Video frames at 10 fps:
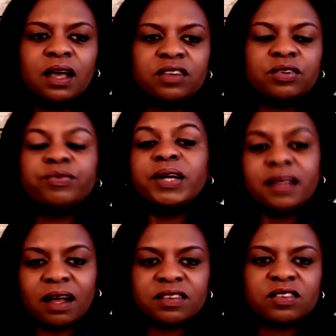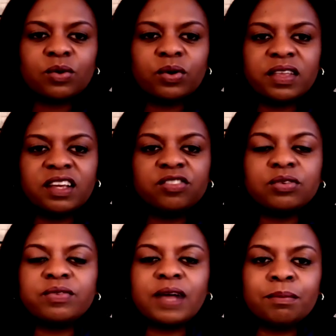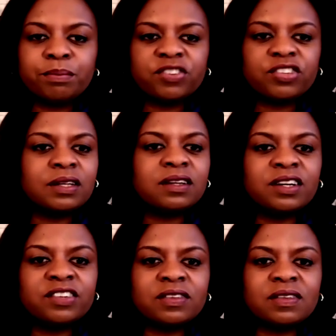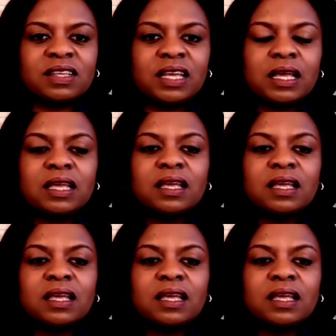To really underscore the issue of ambition and urgency,